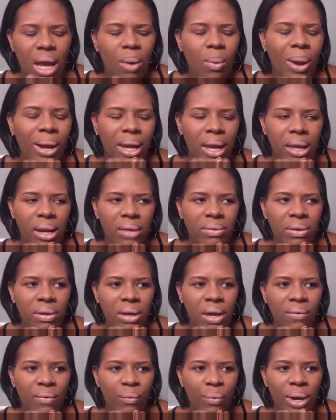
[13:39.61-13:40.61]
why can't I
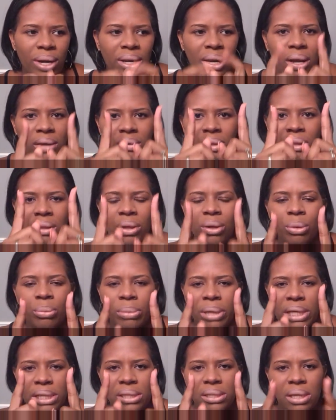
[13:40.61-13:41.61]
think of it right now? The little
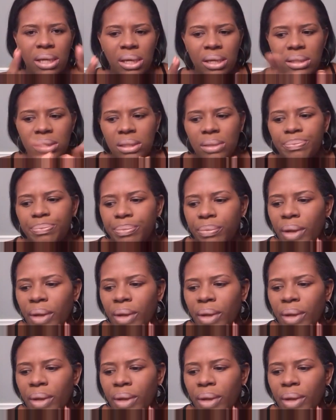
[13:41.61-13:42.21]
meat sticks.